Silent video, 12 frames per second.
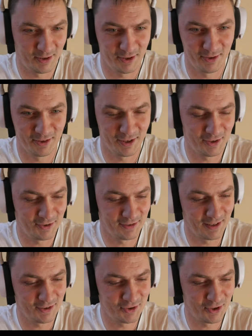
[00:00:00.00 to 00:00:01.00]
are you?
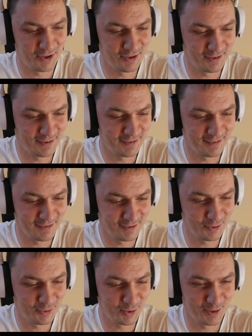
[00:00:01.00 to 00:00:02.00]
Nice shirt.
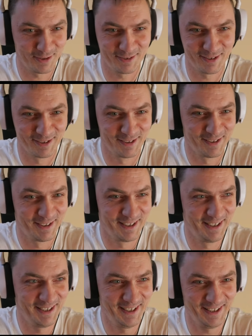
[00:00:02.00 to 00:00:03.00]
Good choice.
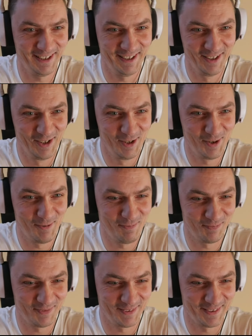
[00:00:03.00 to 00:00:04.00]
Thank you very much.
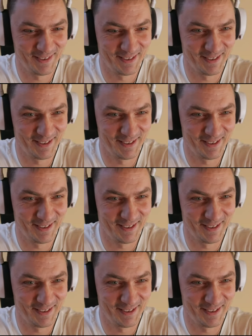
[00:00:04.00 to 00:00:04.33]
At some point, I'm